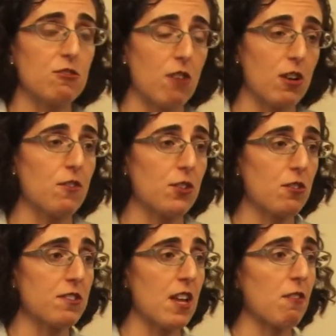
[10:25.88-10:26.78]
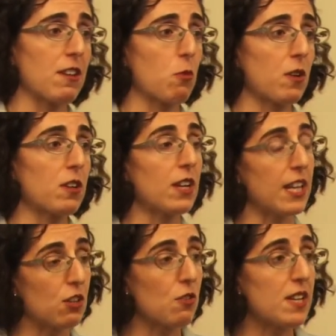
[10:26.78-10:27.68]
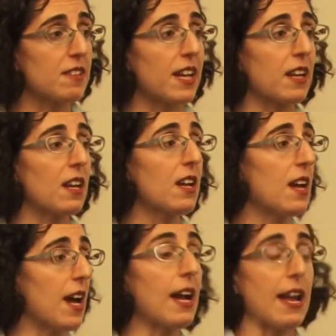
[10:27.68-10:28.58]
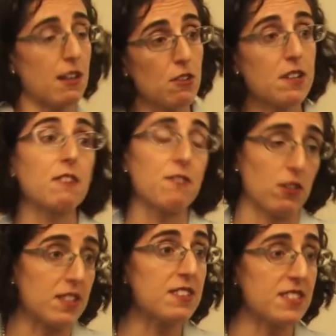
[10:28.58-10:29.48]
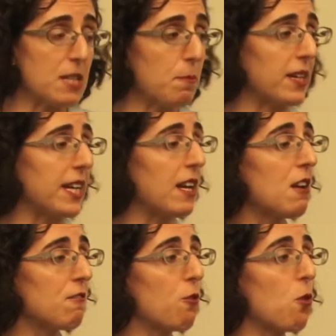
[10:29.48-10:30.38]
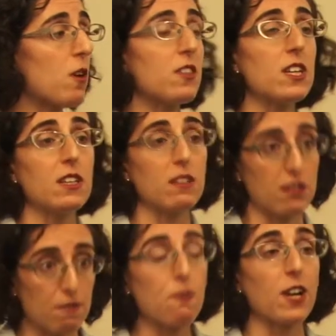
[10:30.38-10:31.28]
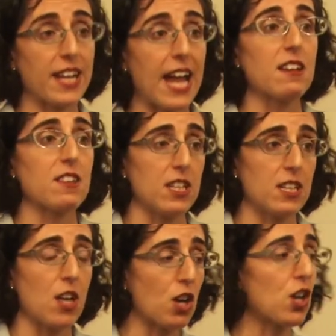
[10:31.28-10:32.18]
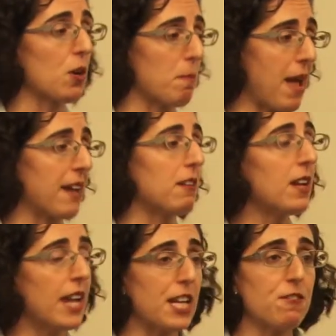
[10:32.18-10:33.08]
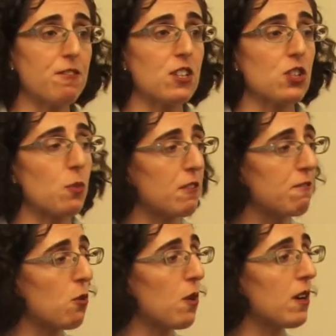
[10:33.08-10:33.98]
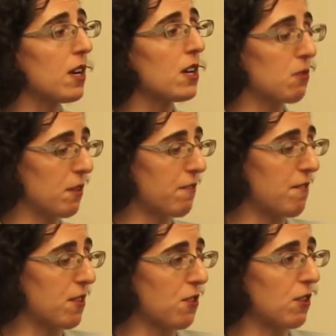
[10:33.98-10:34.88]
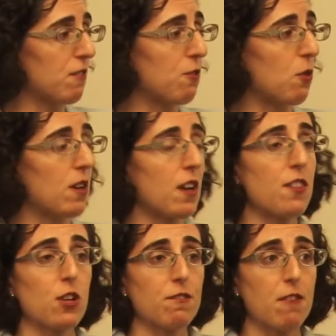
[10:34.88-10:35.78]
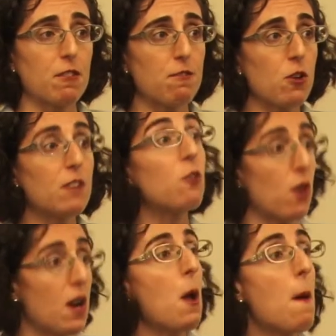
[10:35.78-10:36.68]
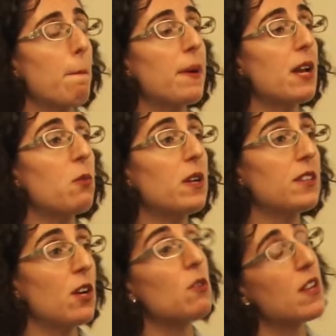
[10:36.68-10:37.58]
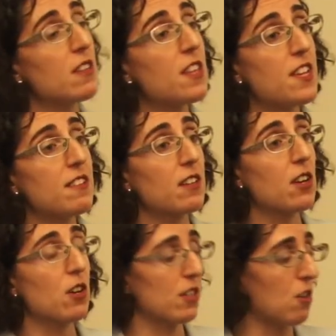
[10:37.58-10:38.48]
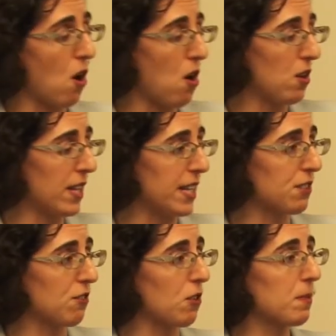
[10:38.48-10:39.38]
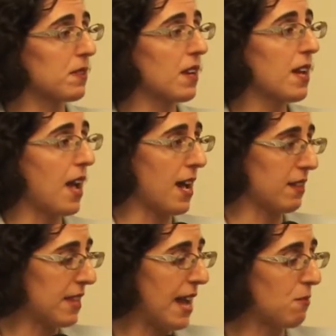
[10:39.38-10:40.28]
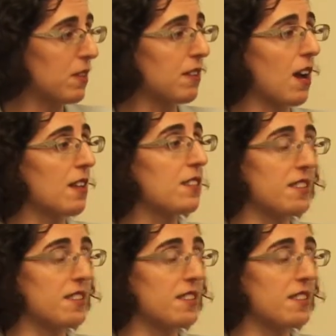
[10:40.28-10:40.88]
drug overdose death rates were increasing and increasing fairly steeply for again, the younger men, age 15 to 24, 25 to 34, and 35 to 44. But I will note that this occurred in all age groups. And we saw the